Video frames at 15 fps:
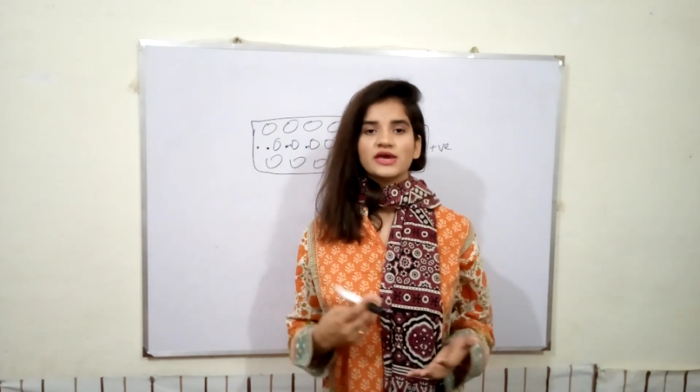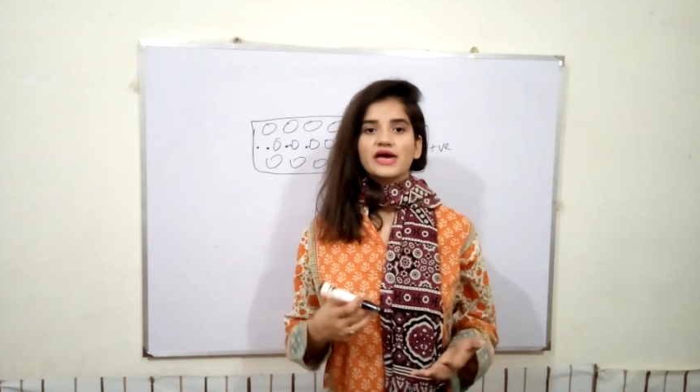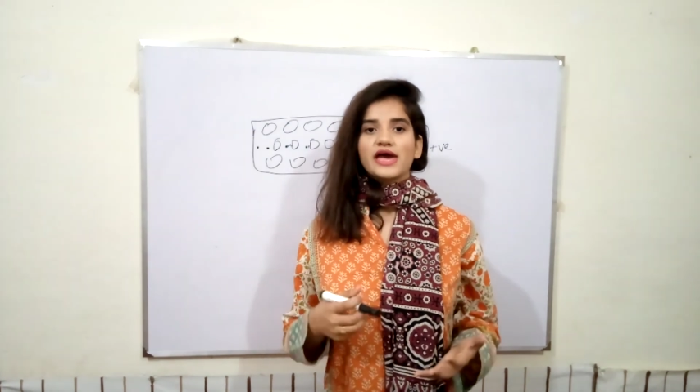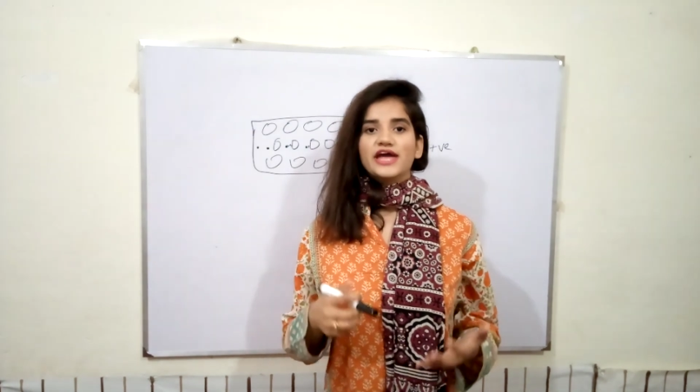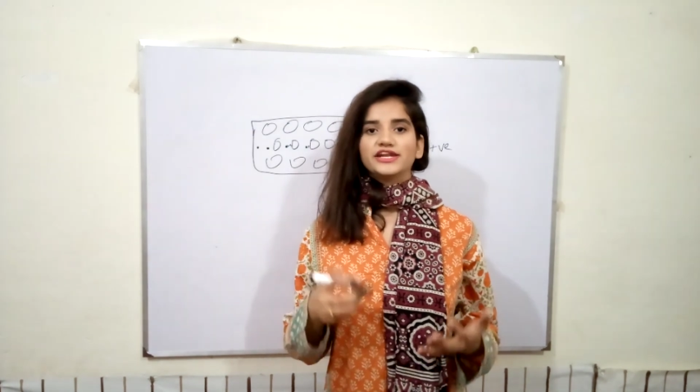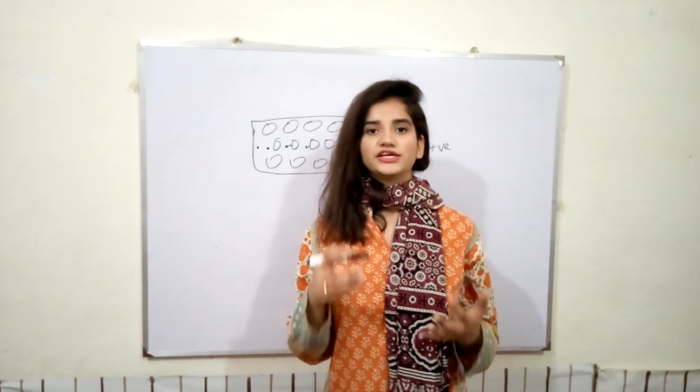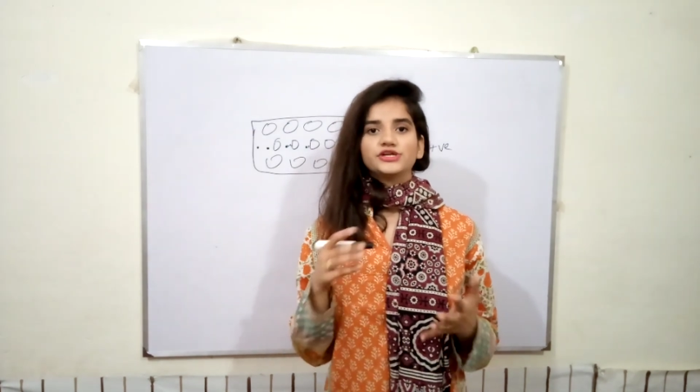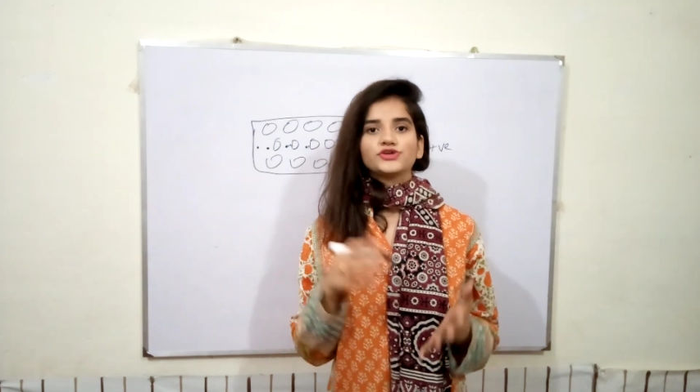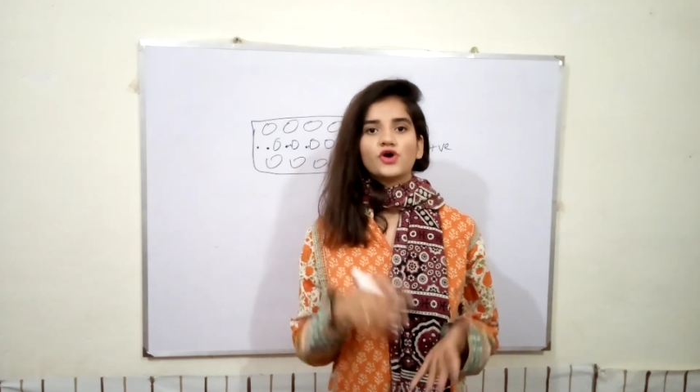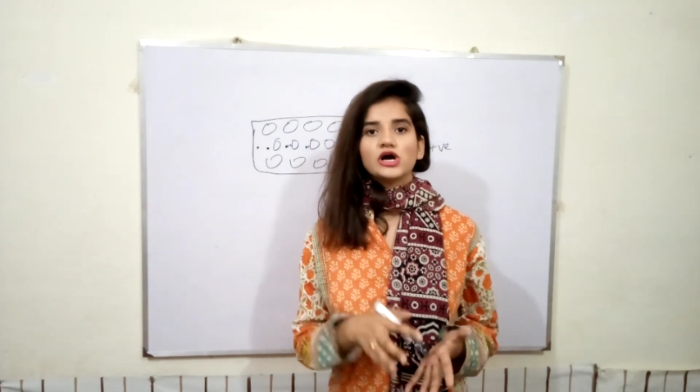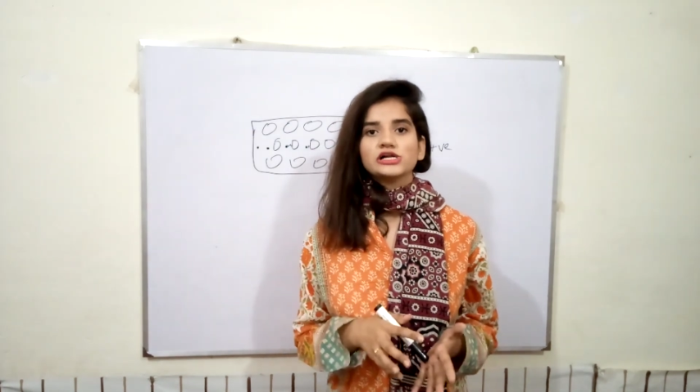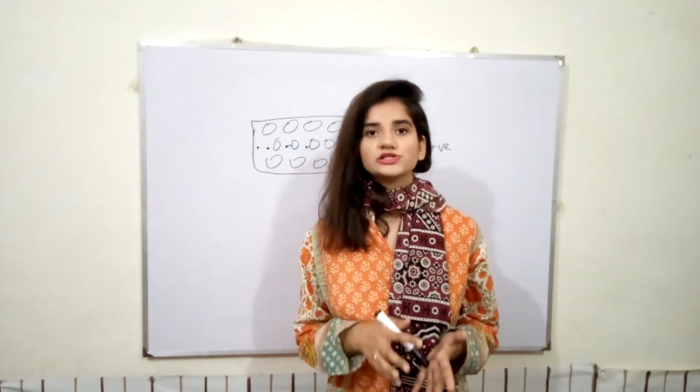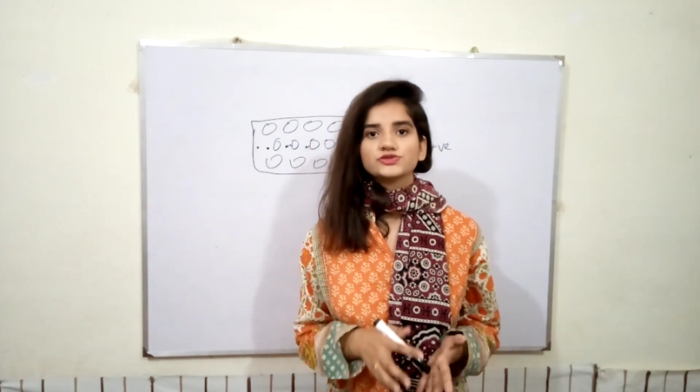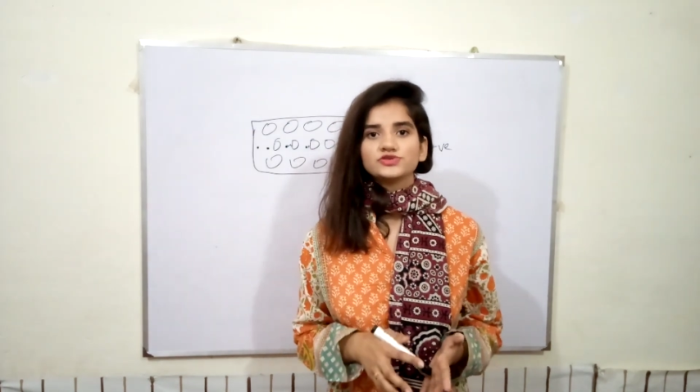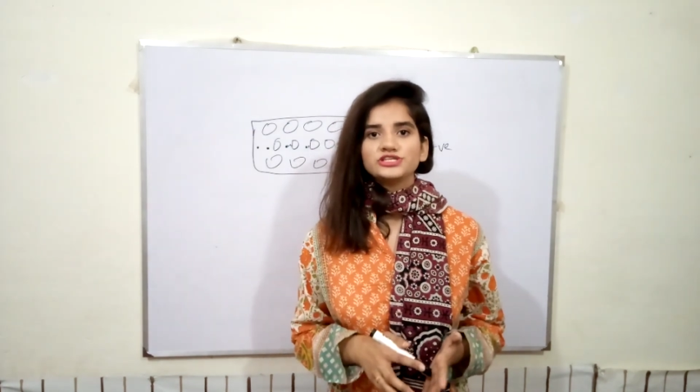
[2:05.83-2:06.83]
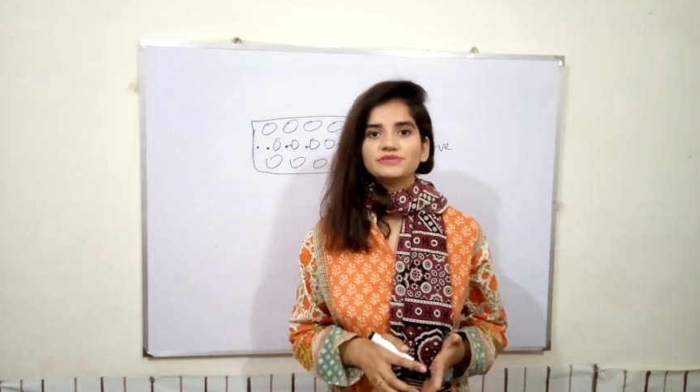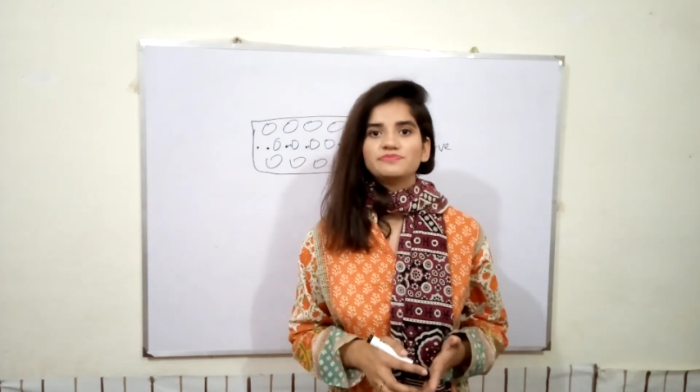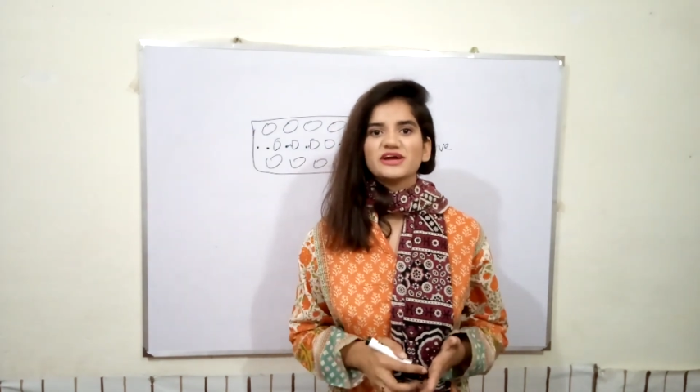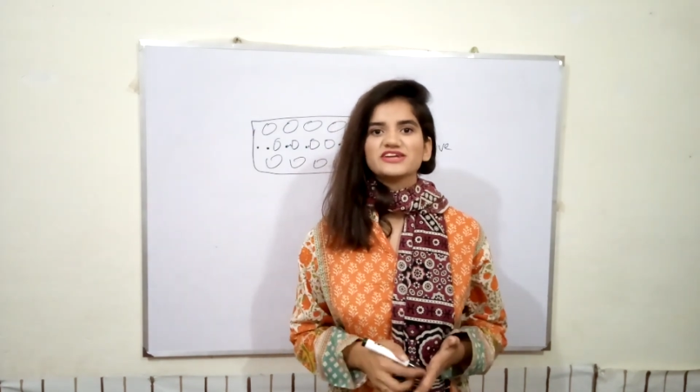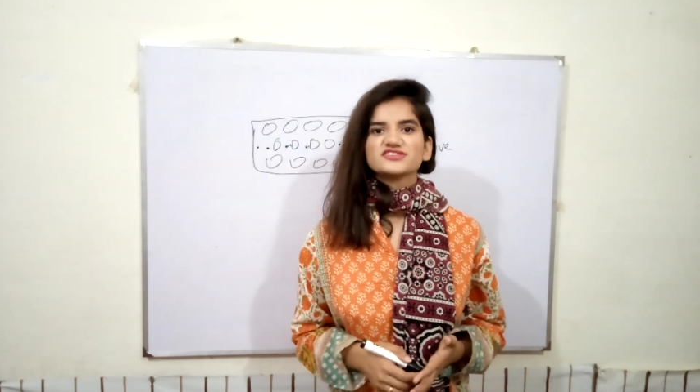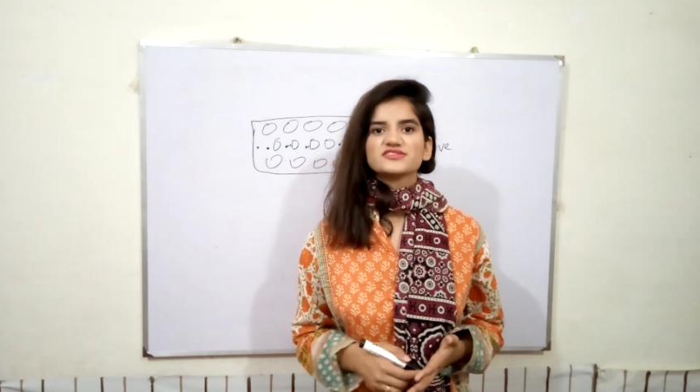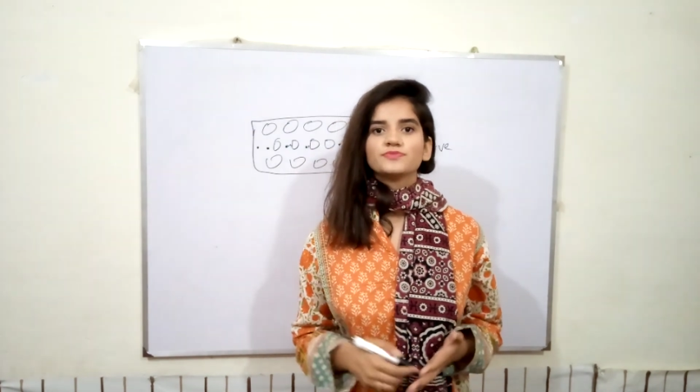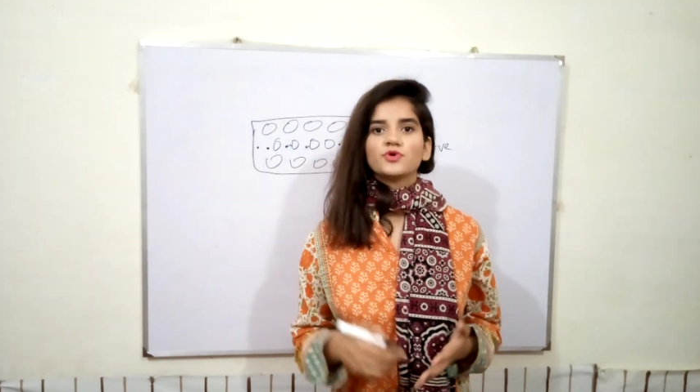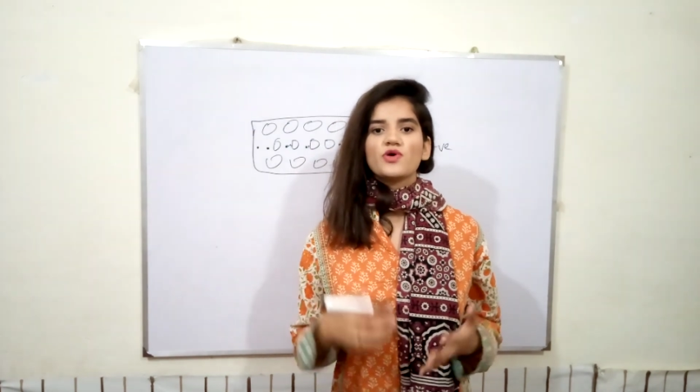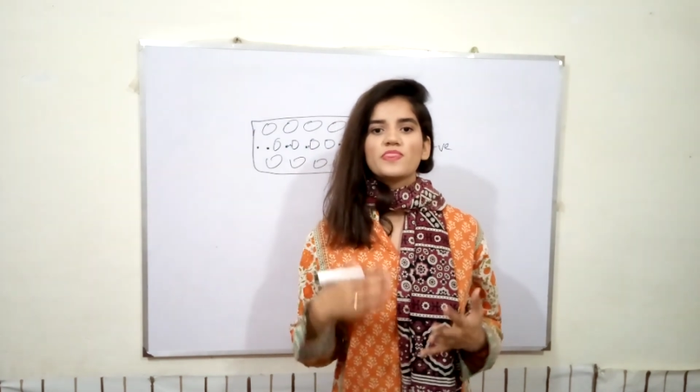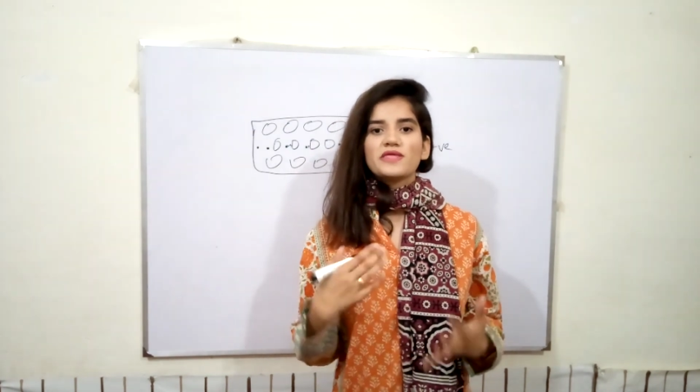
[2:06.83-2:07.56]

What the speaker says: And it also depends upon